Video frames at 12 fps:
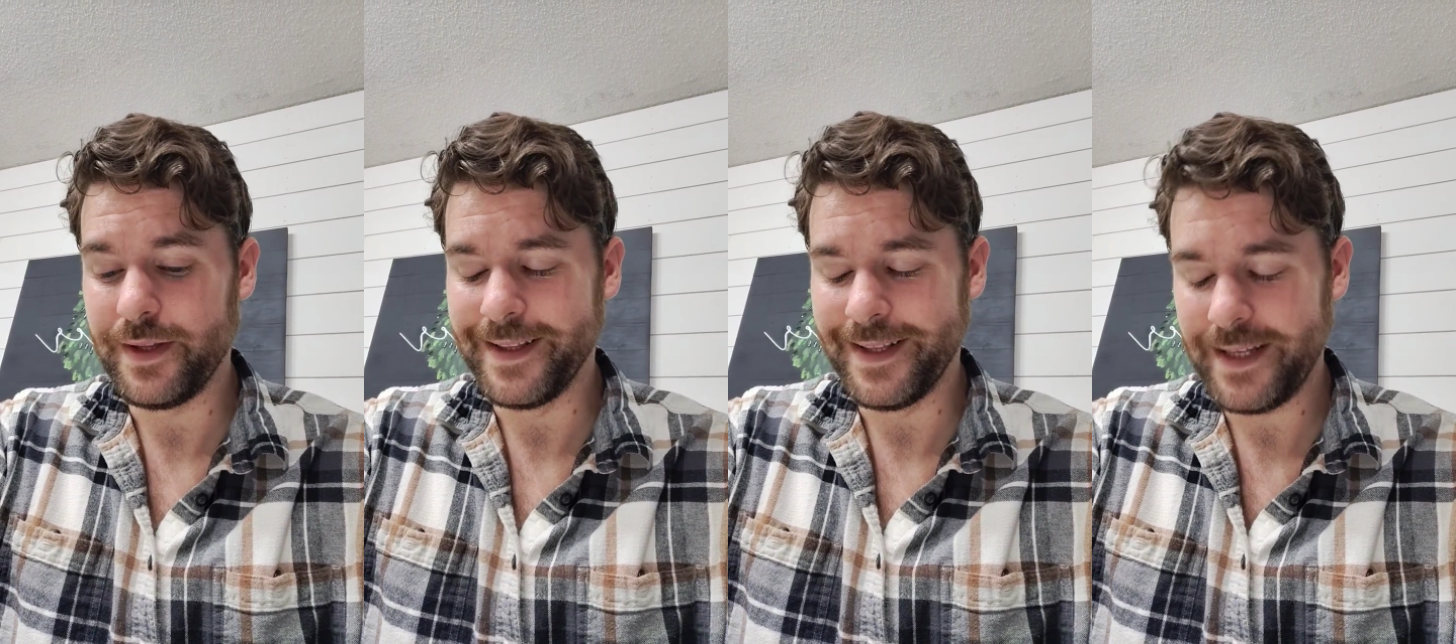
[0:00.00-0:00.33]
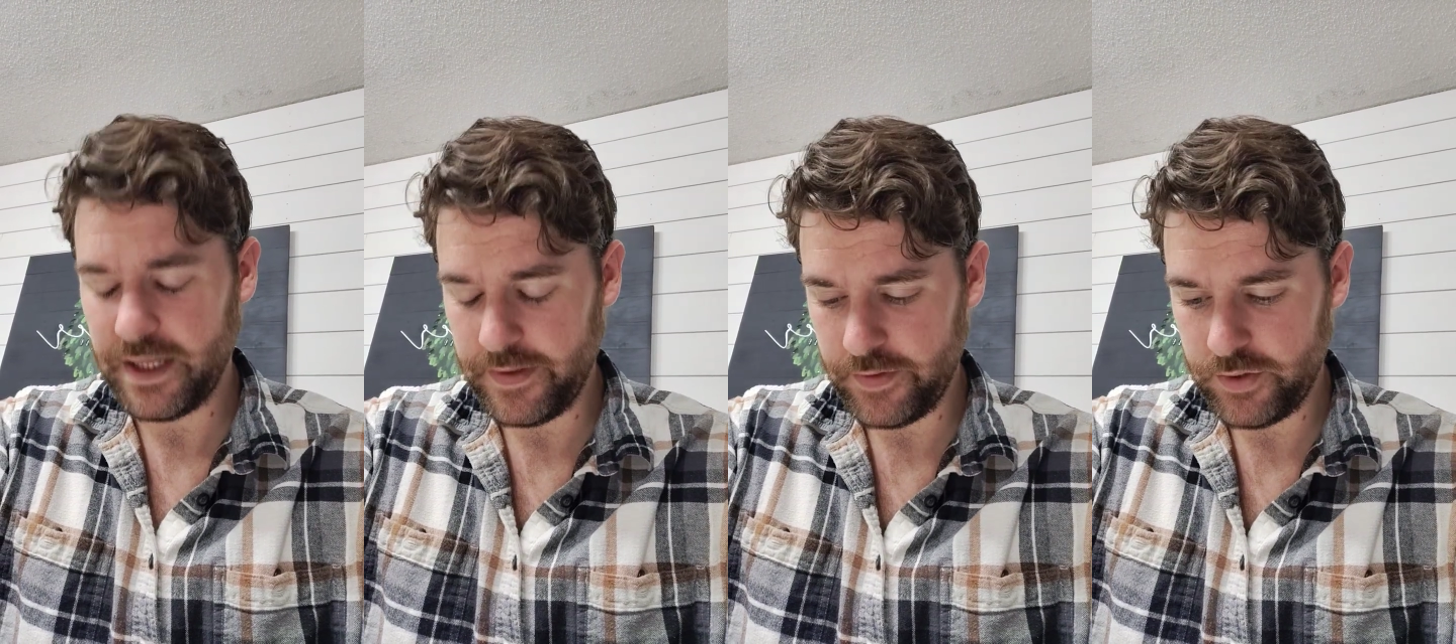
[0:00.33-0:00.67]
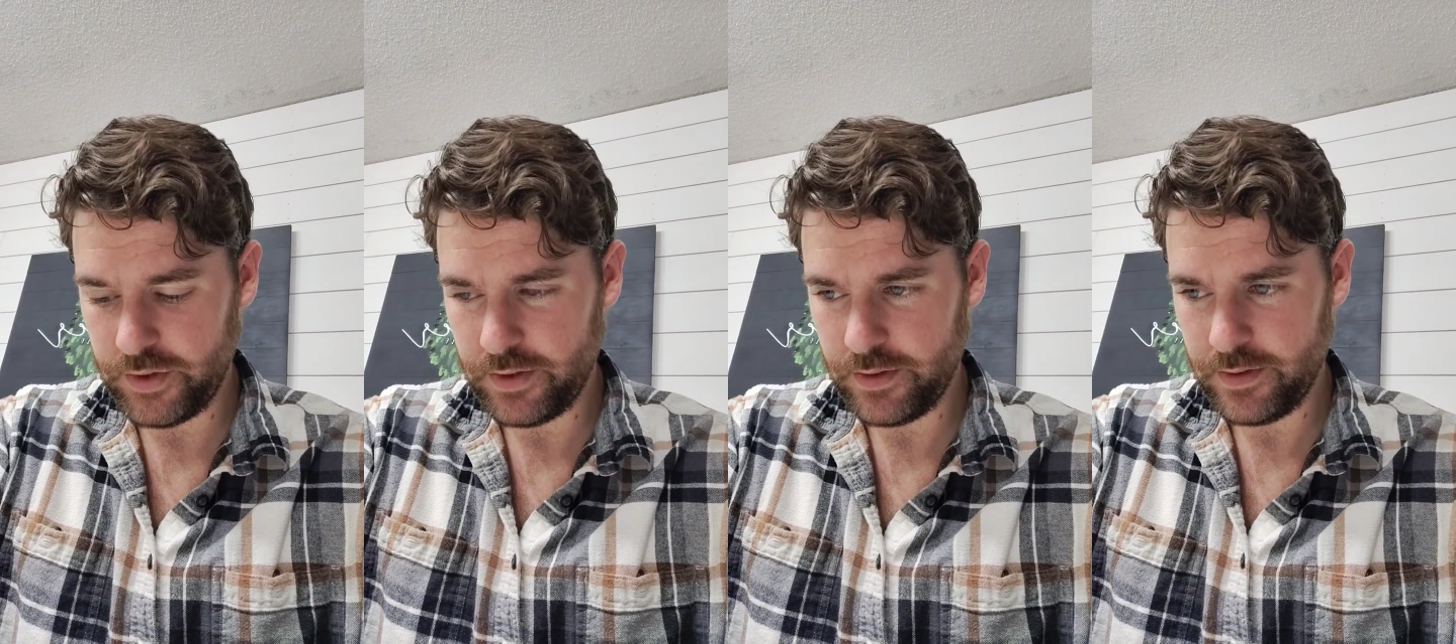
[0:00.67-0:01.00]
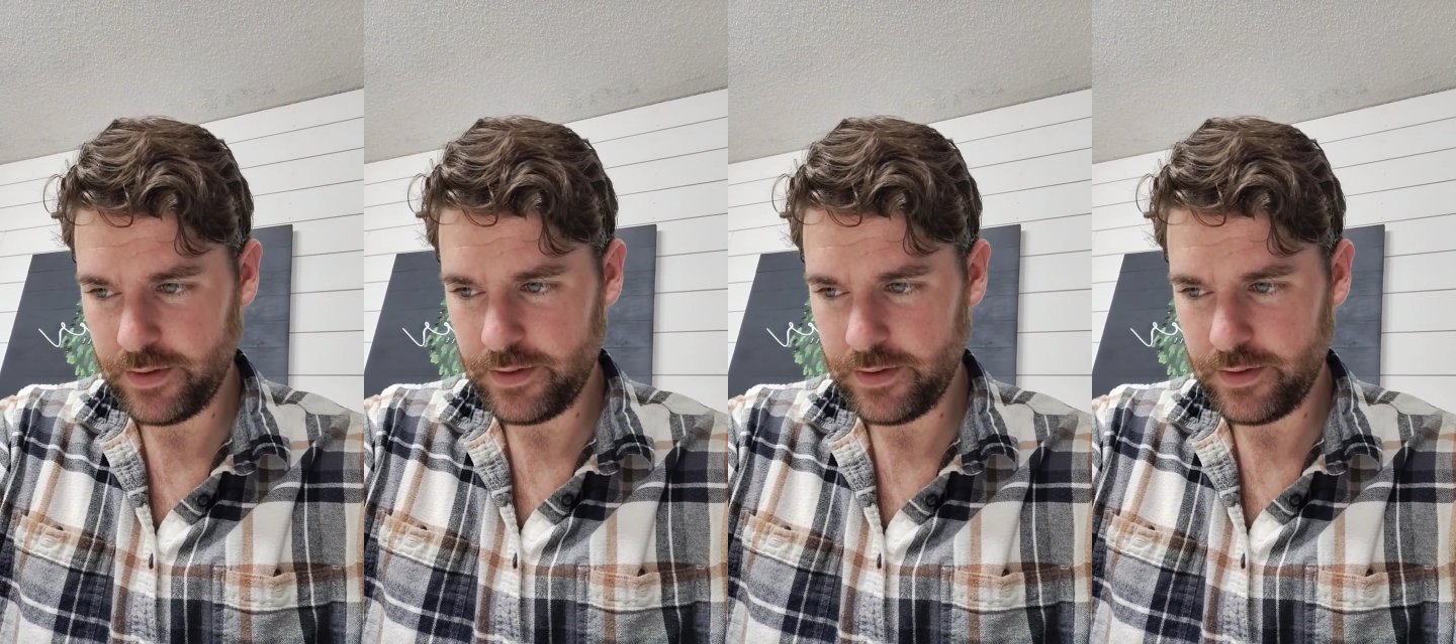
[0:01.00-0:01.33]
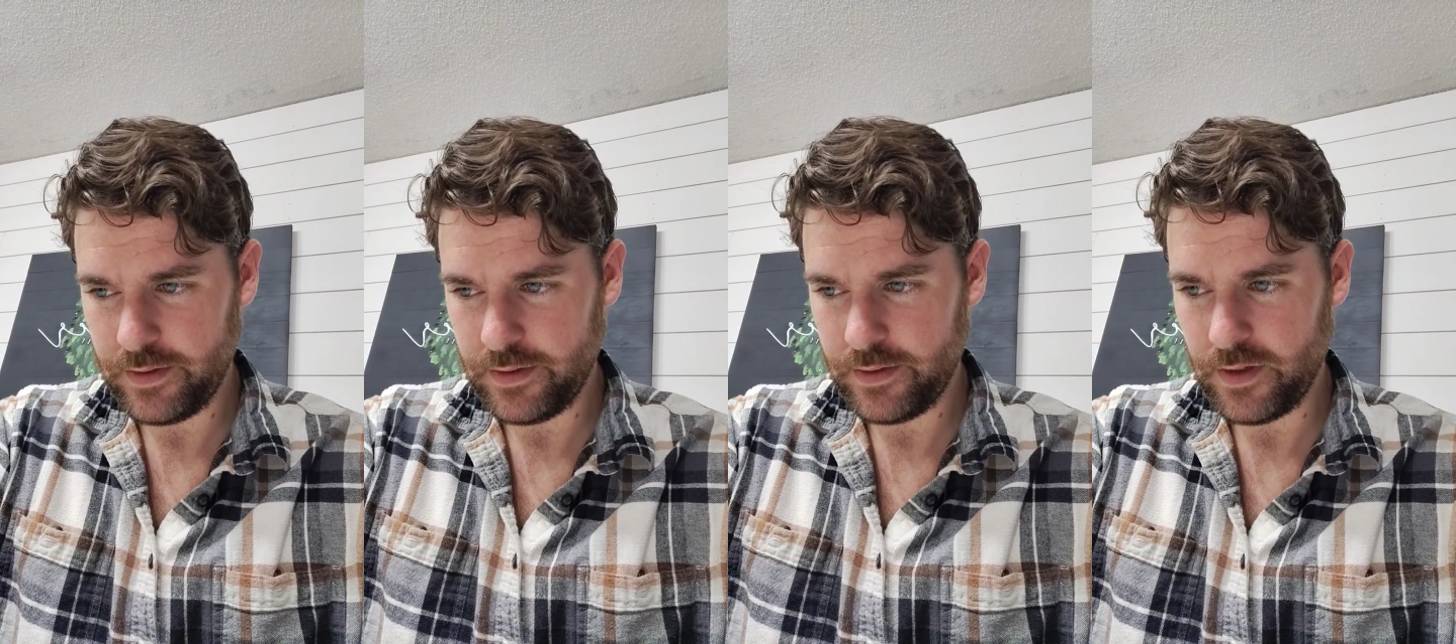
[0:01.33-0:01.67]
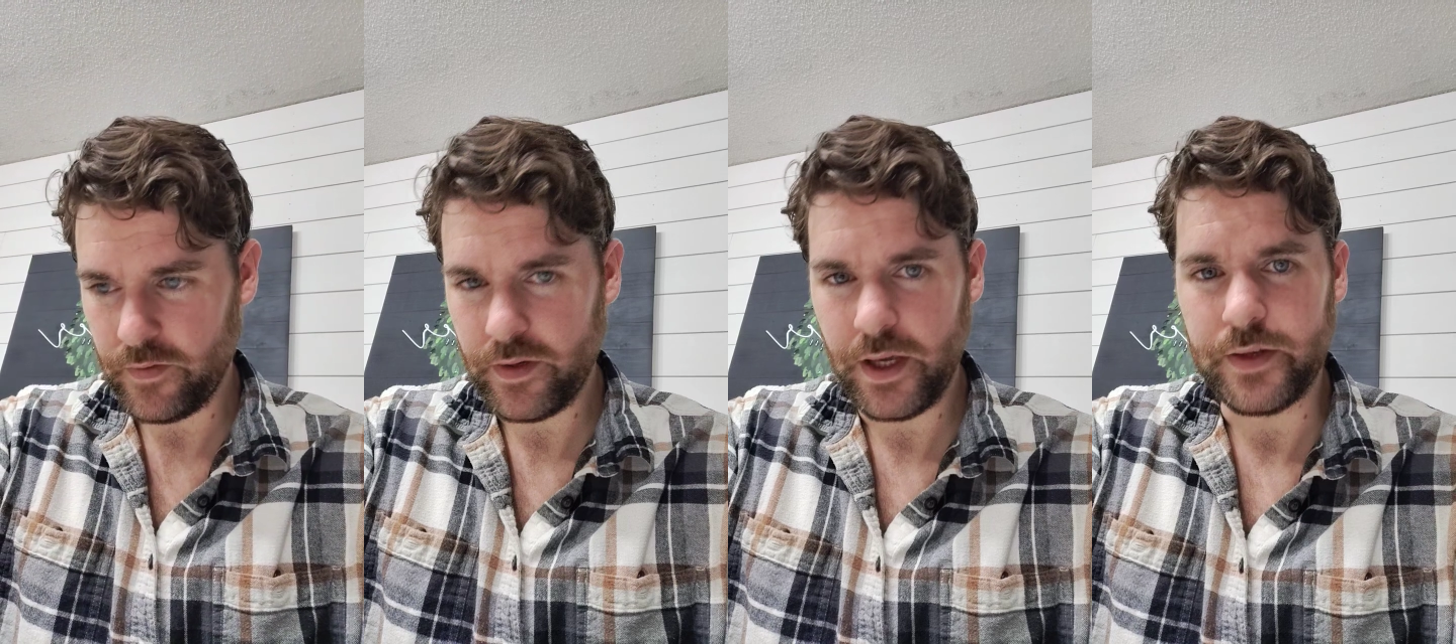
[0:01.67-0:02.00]
the lineage
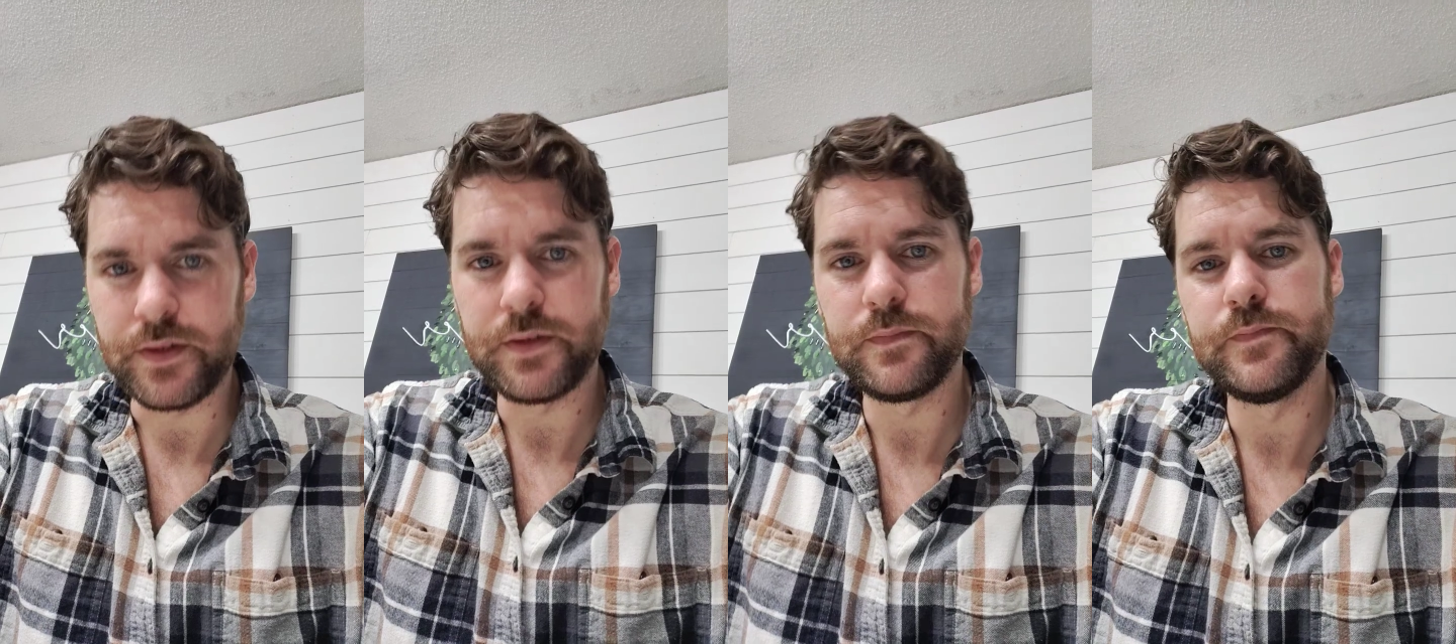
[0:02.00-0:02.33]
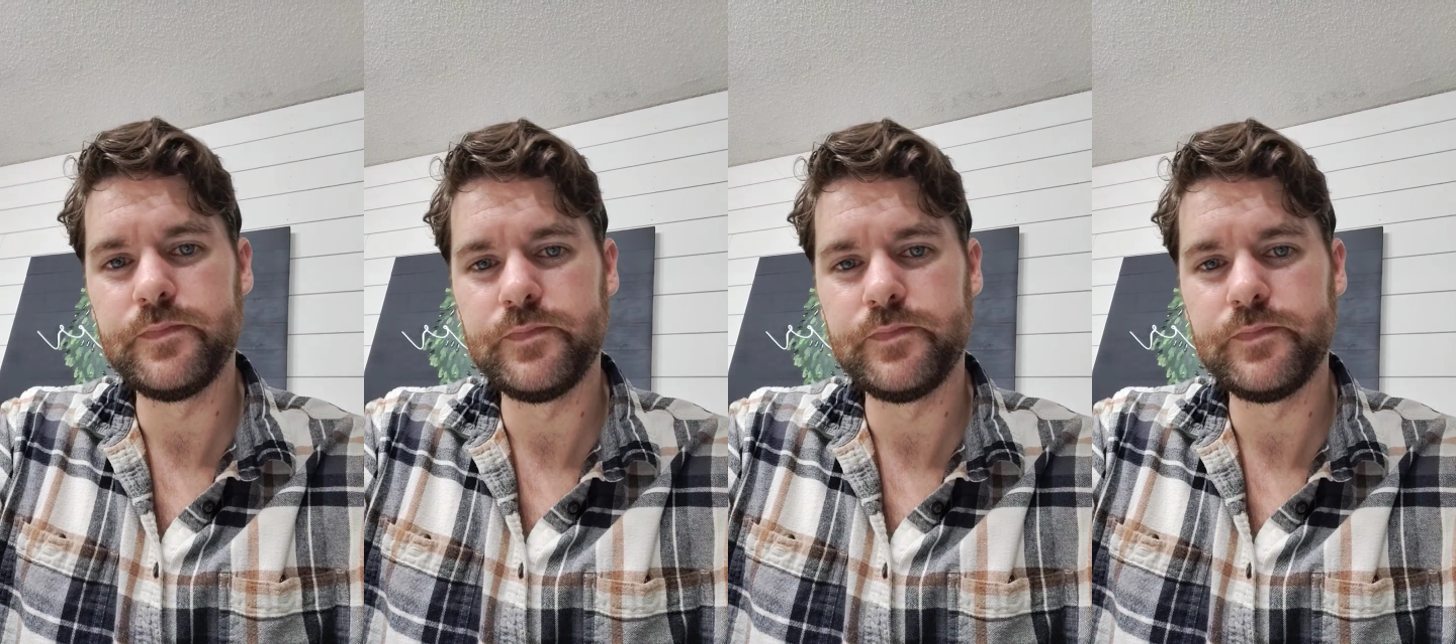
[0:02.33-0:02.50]
of kings.